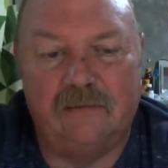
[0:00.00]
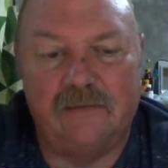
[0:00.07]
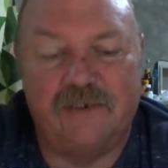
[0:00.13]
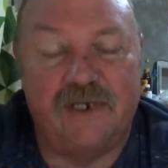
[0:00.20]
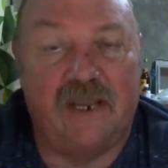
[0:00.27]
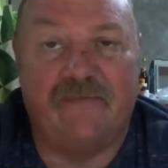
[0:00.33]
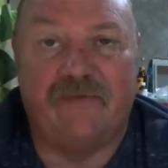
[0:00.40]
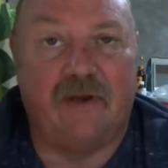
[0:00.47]

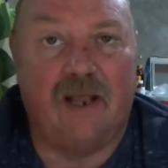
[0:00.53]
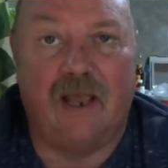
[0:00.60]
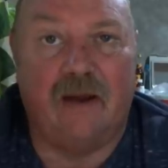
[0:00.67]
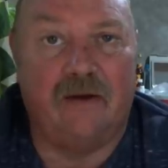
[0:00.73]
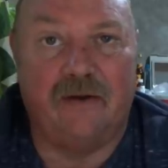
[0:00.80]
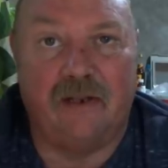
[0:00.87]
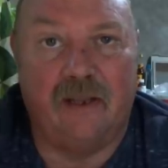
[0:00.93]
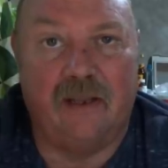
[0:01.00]
Jeff and I
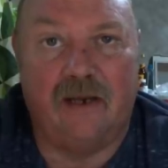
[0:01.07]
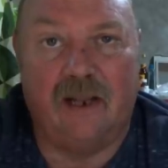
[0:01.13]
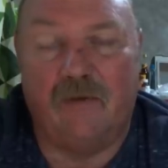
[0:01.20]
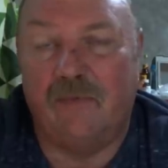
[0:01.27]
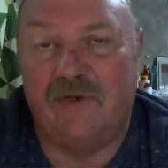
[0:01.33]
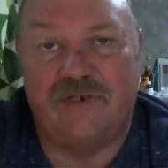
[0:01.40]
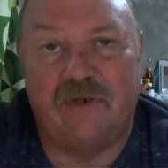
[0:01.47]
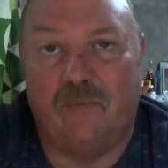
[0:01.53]
are done. I
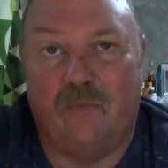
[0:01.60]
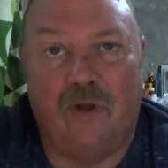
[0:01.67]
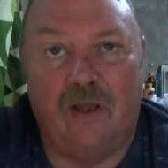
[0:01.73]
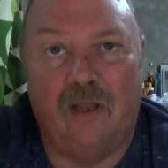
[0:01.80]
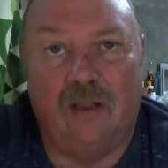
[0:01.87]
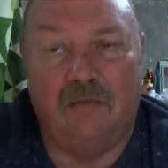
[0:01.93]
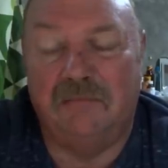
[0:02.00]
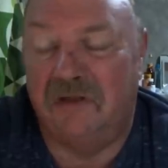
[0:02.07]
wish him
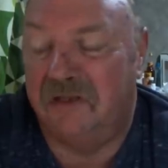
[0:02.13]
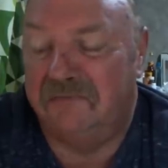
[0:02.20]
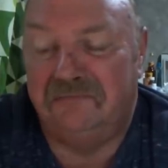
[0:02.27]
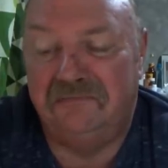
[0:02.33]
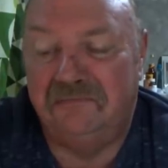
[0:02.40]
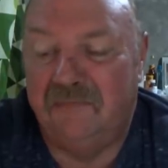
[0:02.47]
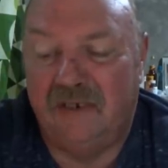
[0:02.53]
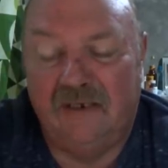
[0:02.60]
well, but
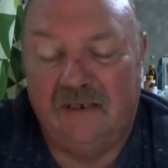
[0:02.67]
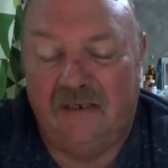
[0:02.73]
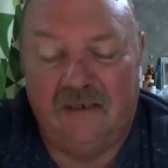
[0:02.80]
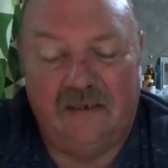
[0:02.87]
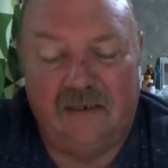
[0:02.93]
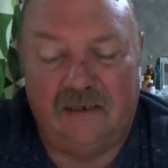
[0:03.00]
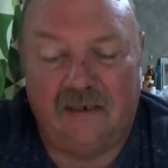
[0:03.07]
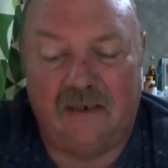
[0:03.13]

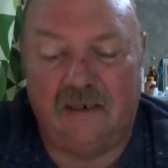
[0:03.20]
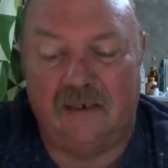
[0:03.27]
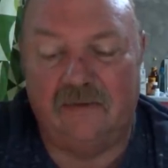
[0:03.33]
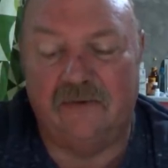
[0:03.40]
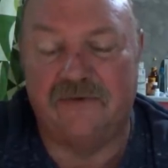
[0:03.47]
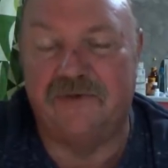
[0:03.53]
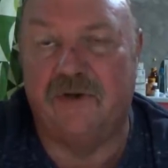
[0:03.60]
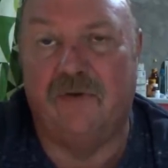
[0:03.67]

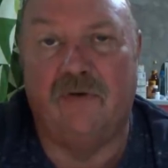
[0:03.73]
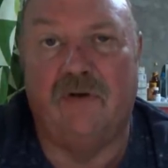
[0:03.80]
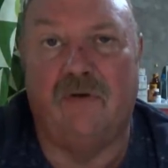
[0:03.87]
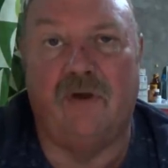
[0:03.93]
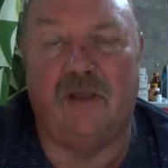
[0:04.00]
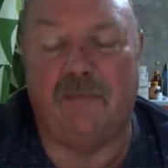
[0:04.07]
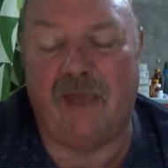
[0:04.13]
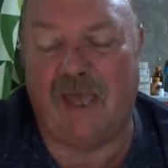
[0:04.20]
there's no
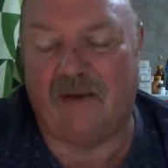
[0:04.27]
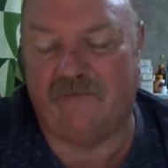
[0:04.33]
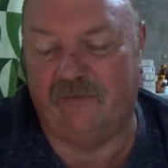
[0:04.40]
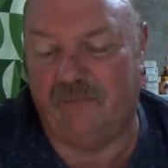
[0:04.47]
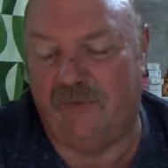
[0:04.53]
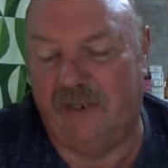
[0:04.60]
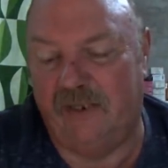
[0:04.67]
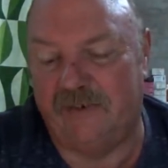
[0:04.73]
going back
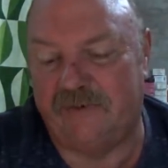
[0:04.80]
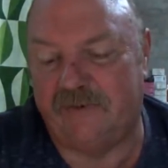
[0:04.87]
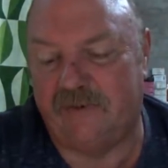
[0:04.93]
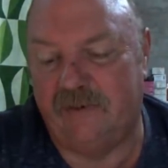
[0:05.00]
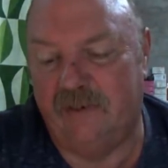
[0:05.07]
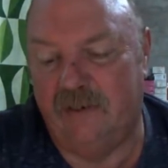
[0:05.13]
from this.